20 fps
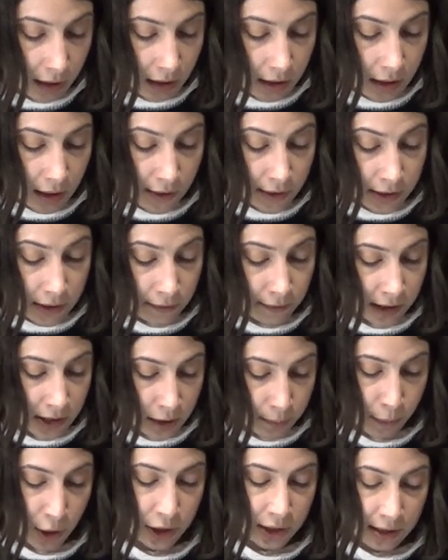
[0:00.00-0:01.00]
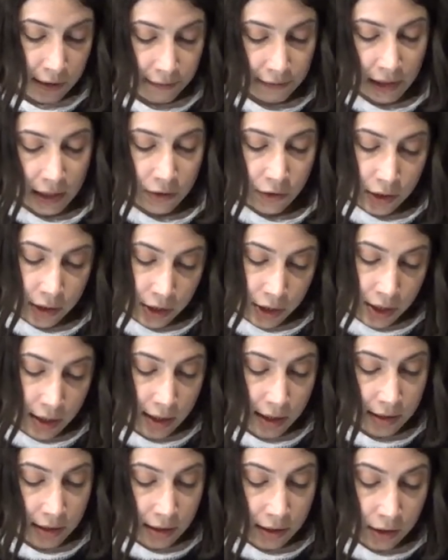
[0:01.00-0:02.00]
There is a rich body of
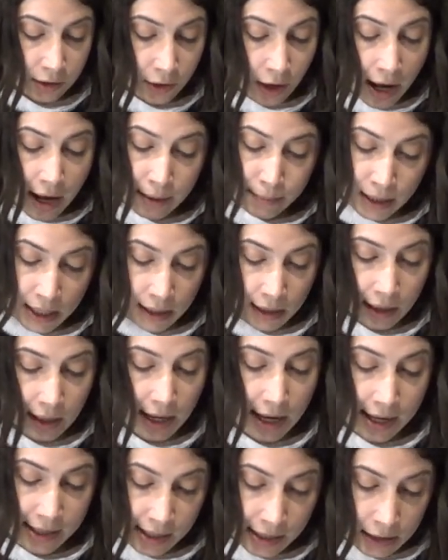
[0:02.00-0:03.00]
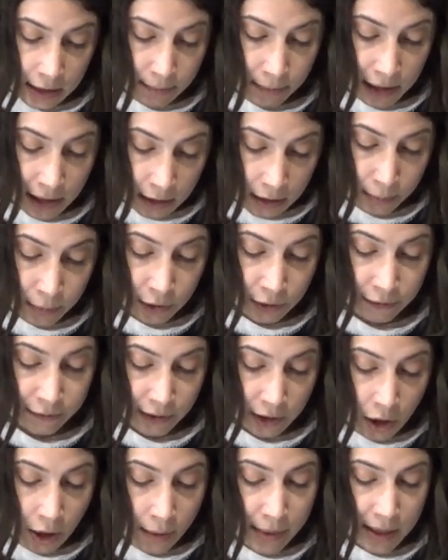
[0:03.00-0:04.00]
literature describing inexplicable
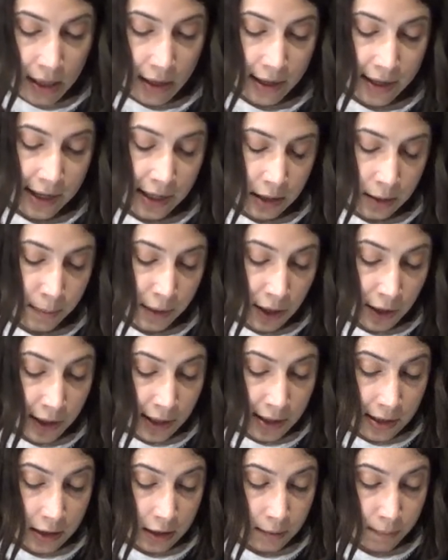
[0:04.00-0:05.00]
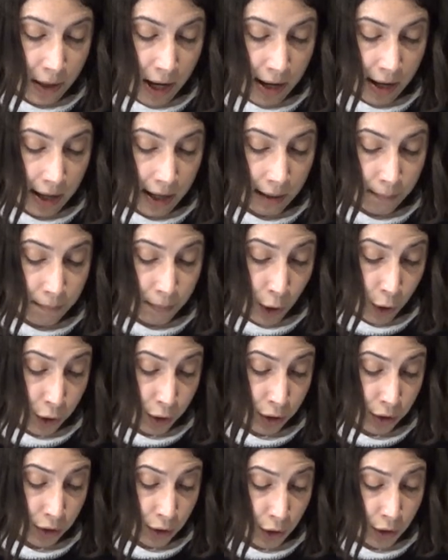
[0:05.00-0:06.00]
phenomena experienced by
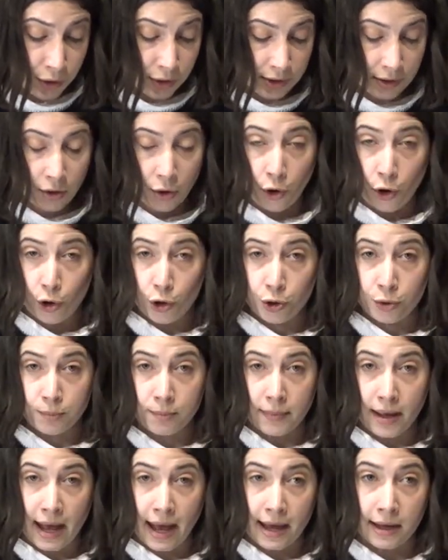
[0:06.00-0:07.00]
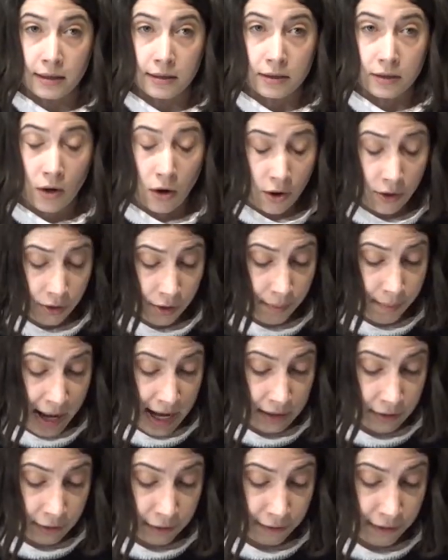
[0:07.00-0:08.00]
both those at home and on the
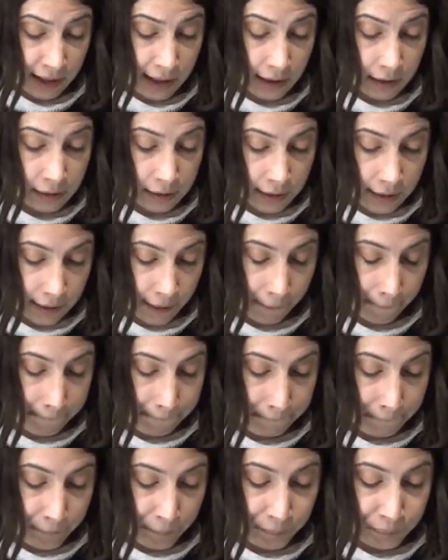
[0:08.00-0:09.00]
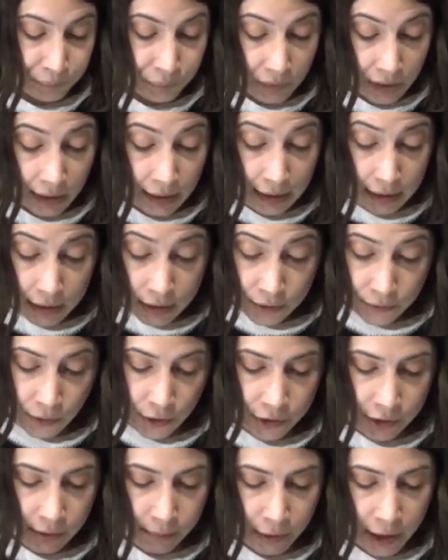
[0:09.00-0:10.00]
battlefield. Here's
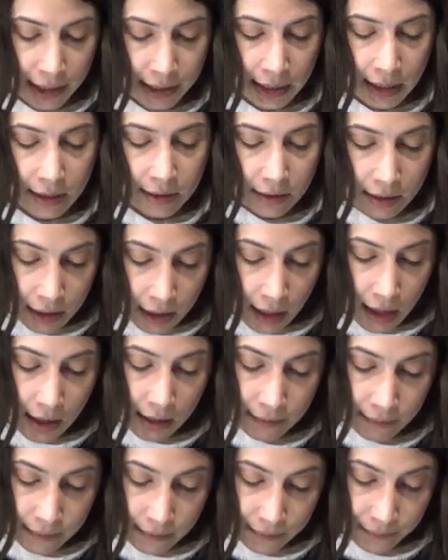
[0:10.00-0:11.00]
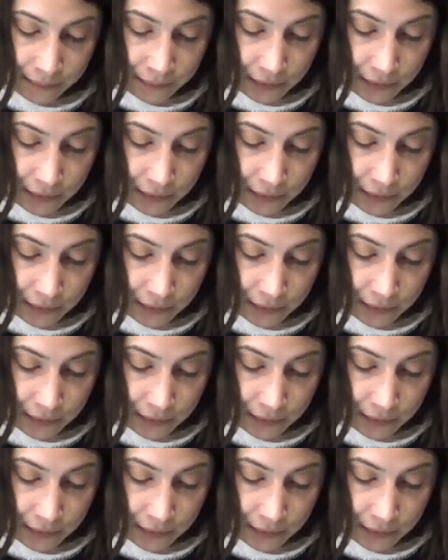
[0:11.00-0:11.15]
Rosa Praed again.